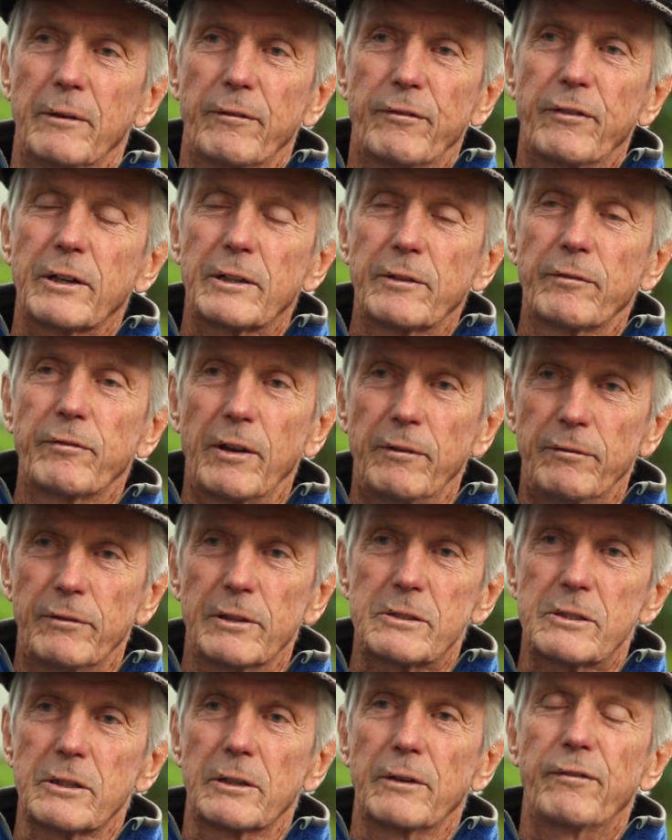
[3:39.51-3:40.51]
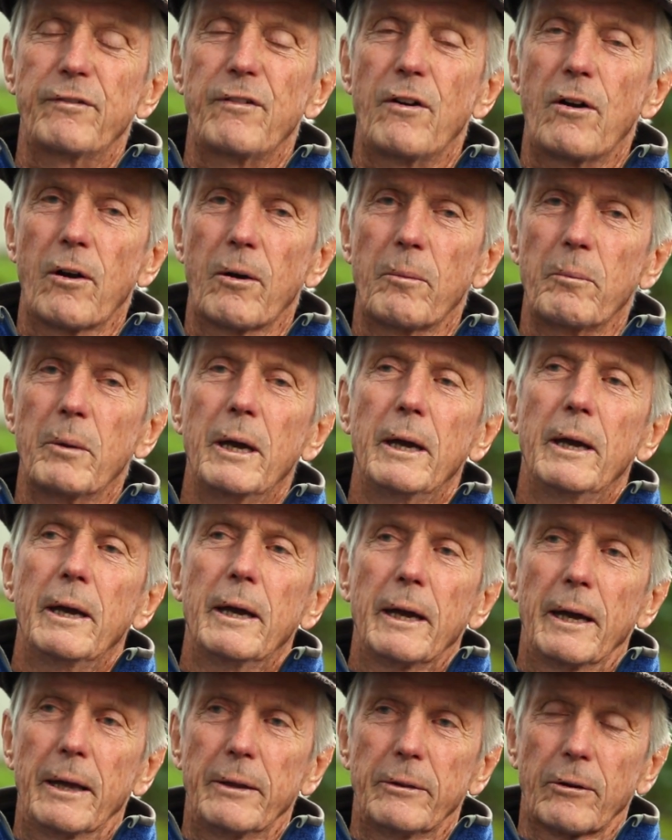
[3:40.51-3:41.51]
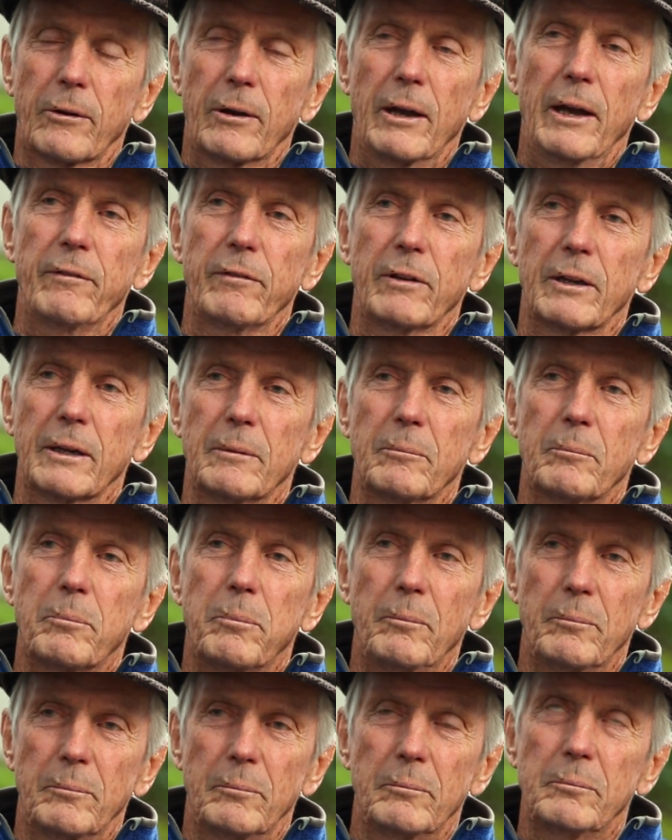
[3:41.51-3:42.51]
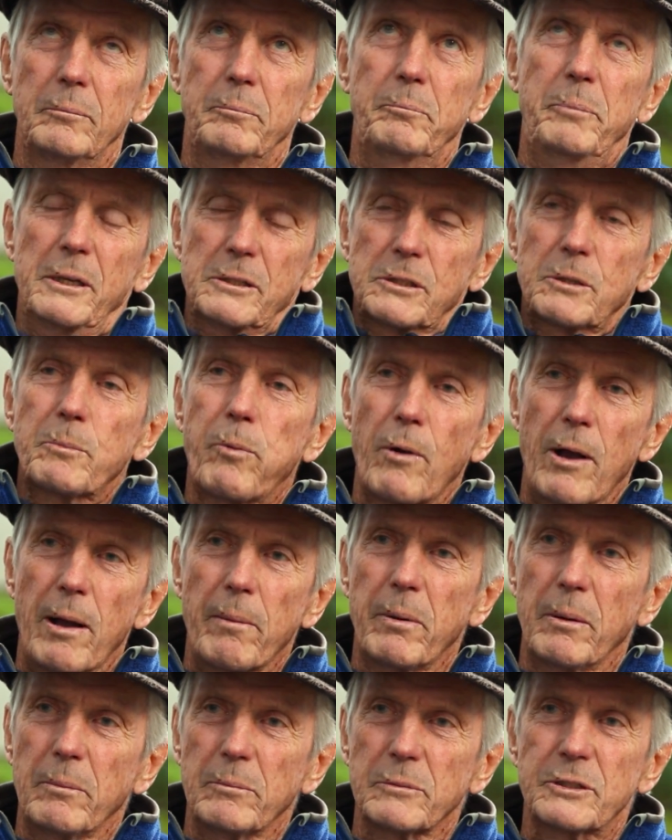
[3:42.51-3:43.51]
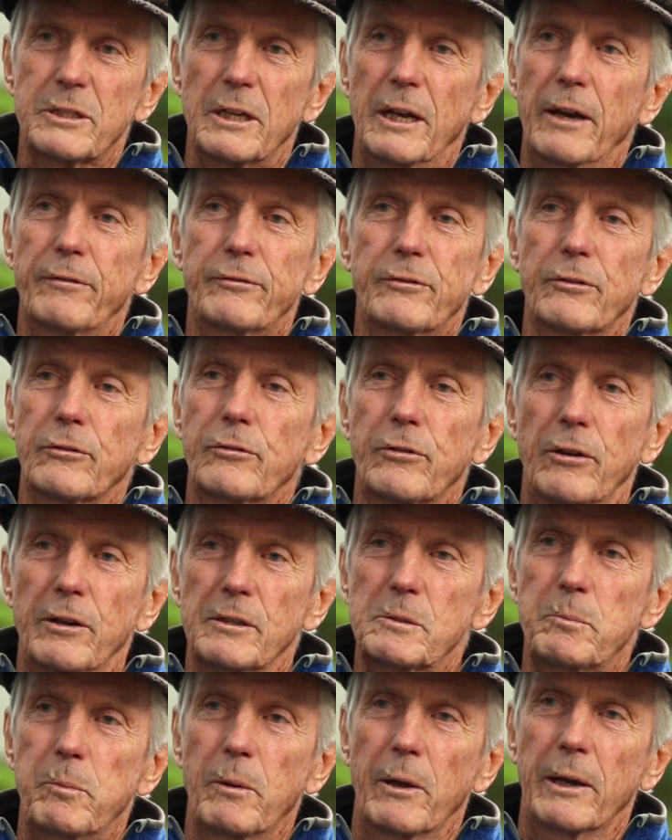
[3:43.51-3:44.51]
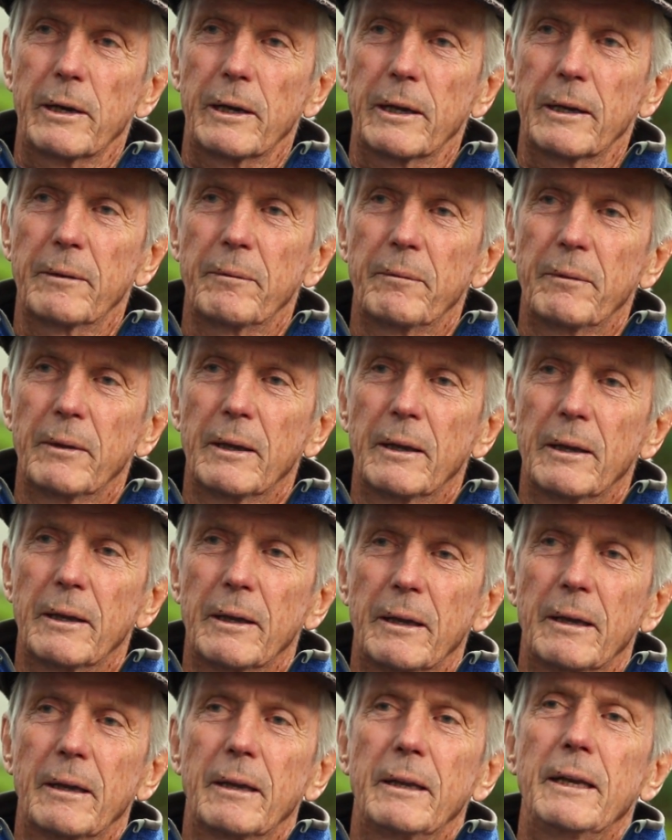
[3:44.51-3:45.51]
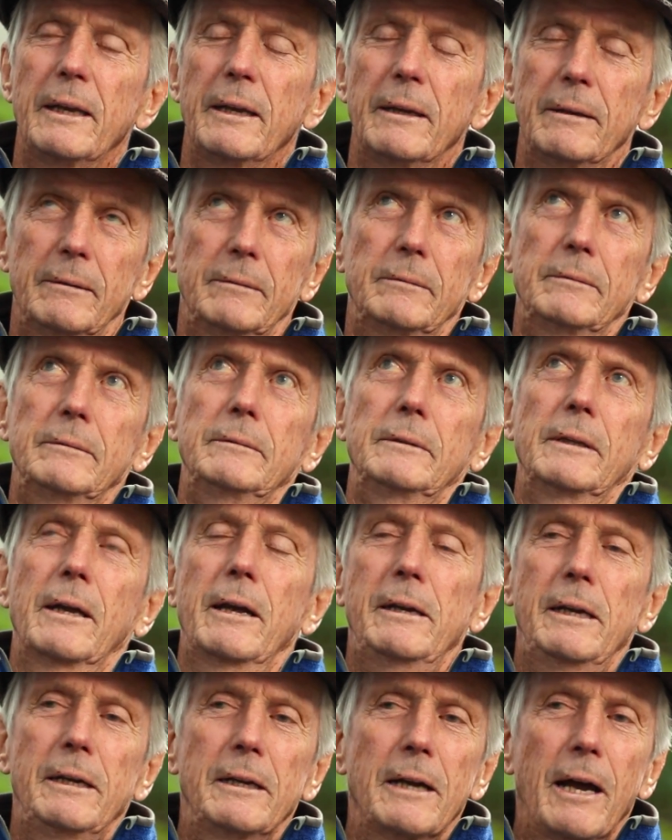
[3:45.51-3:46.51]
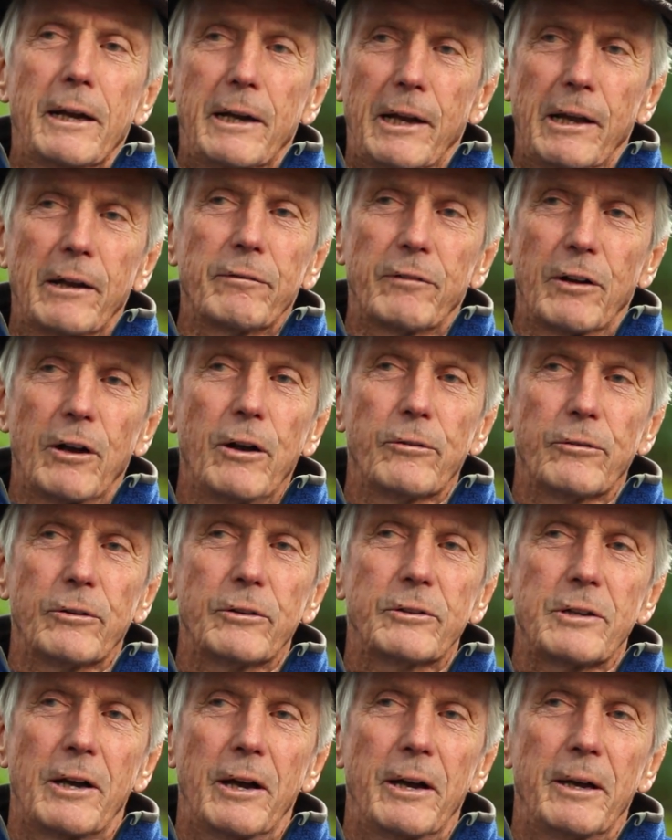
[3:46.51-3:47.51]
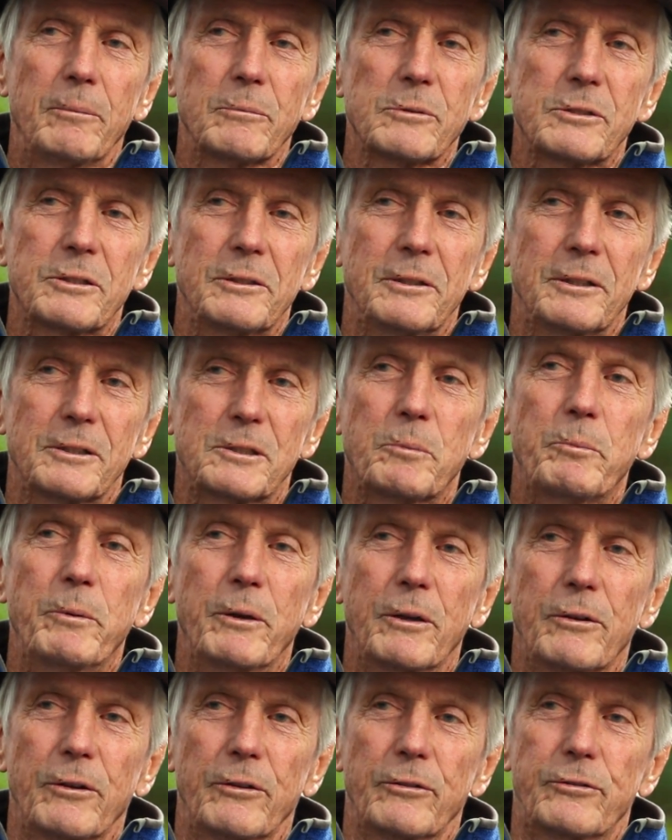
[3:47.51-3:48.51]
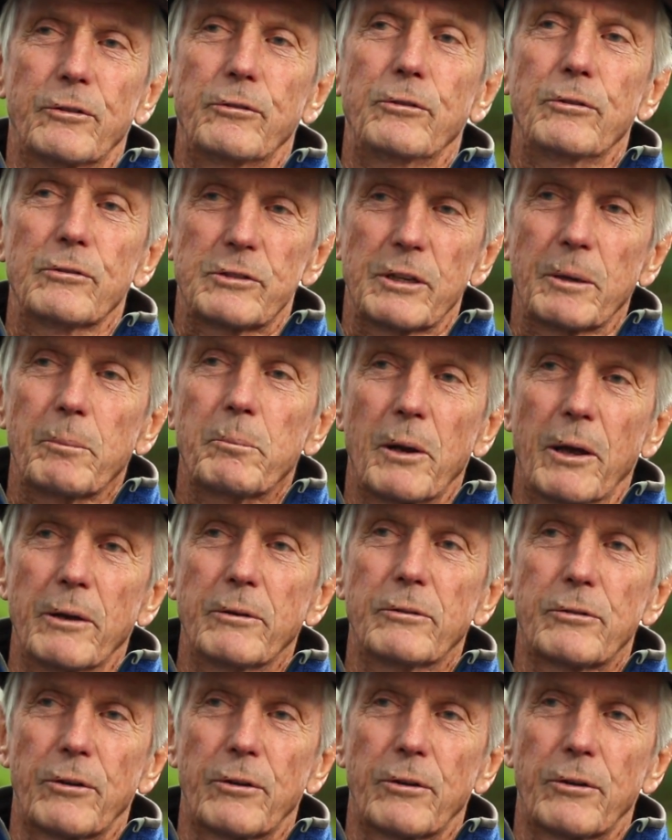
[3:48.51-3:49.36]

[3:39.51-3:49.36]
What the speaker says: In fact, if I visit a farm and they're having pest problems after transplanting, 99 out of 100 times, it's because they're using plug